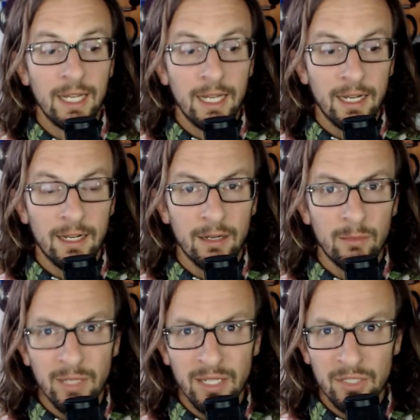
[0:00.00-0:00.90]
Uh,
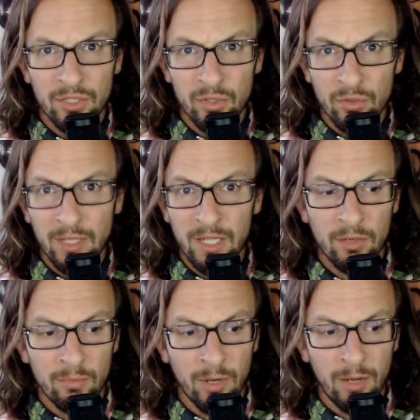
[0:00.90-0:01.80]
because you let
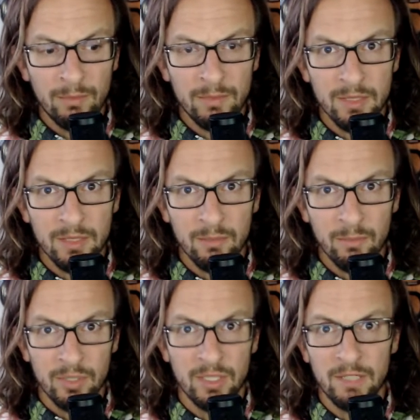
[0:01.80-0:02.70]
your problems
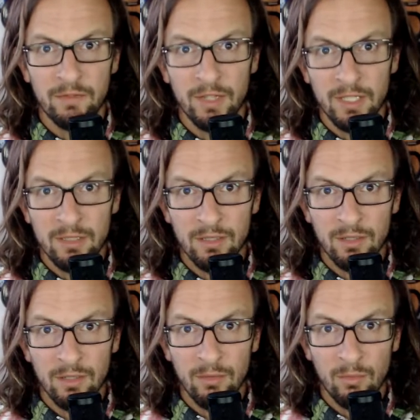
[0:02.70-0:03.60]
persist for this
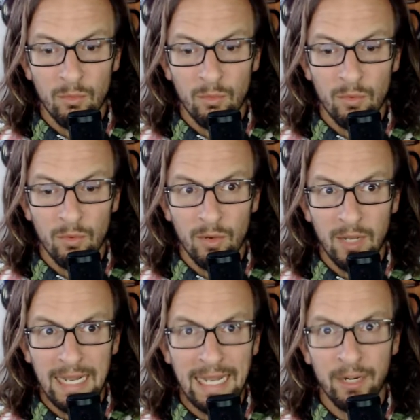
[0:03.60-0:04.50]
long,
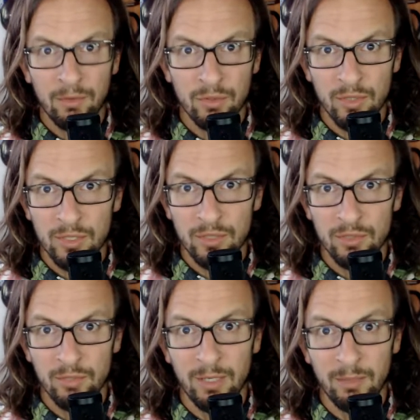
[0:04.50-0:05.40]
I don't trust you
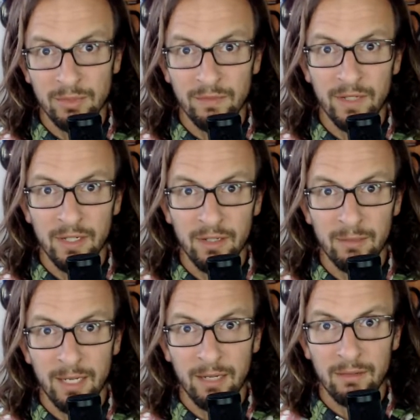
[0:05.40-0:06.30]
to be able to figure them
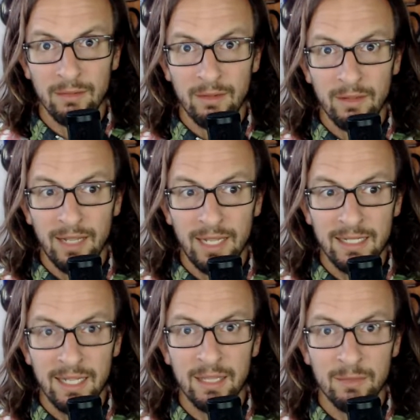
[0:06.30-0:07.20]
out and
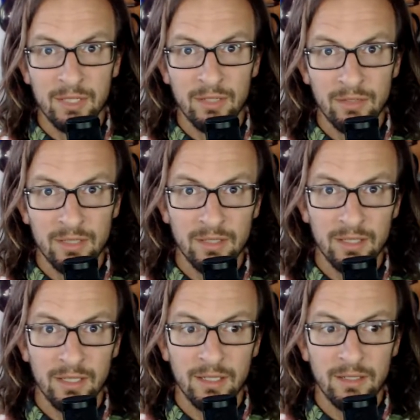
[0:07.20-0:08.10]
take them
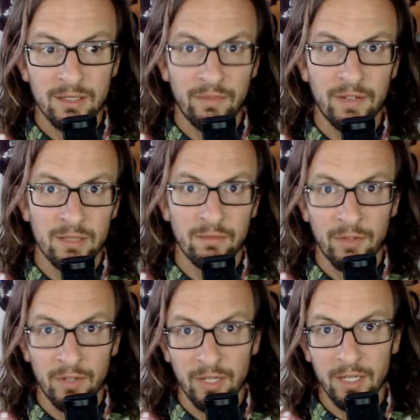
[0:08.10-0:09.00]
seriously to fix them for
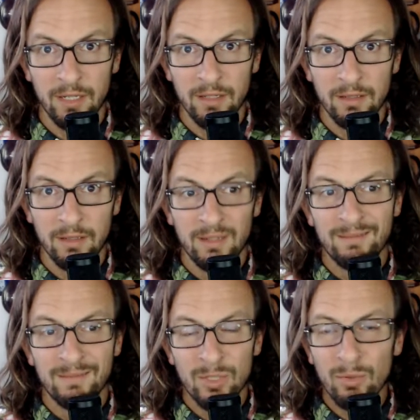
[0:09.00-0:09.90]
your kid.
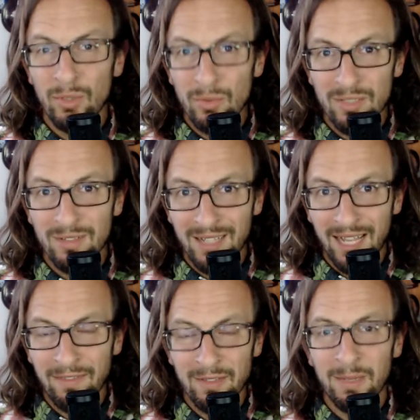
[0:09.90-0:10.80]
So use
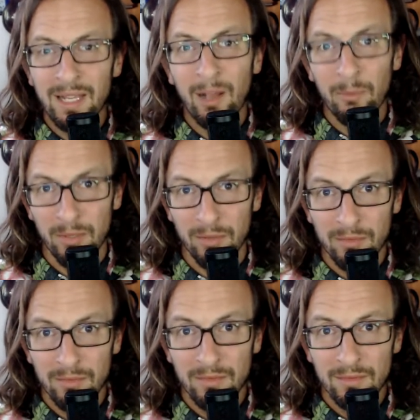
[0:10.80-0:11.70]
have somebody help you.
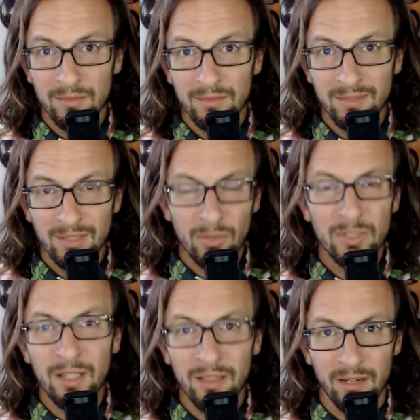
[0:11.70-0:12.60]
Go
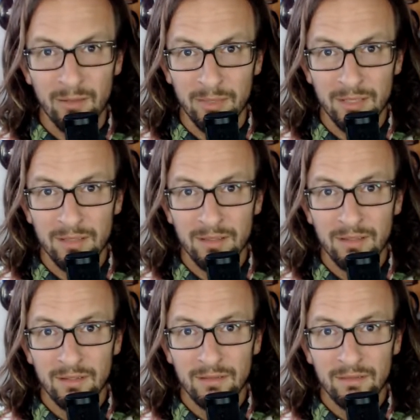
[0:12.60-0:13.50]
see a therapist.
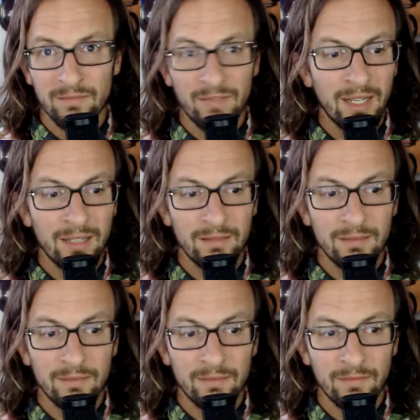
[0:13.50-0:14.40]
Find
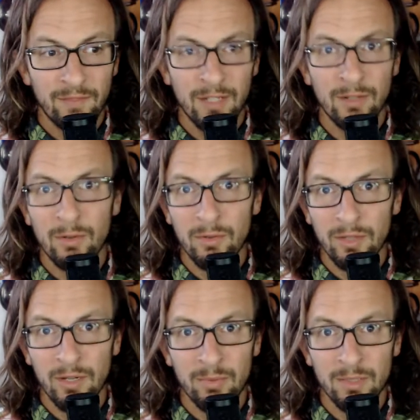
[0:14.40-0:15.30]
find a local
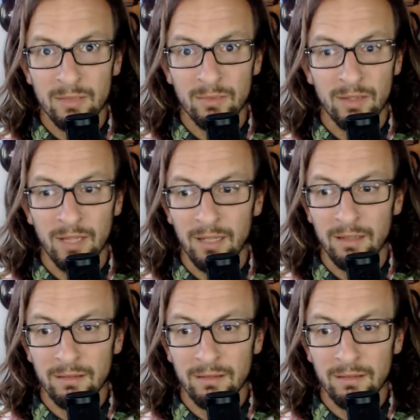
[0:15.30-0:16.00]
therapist with like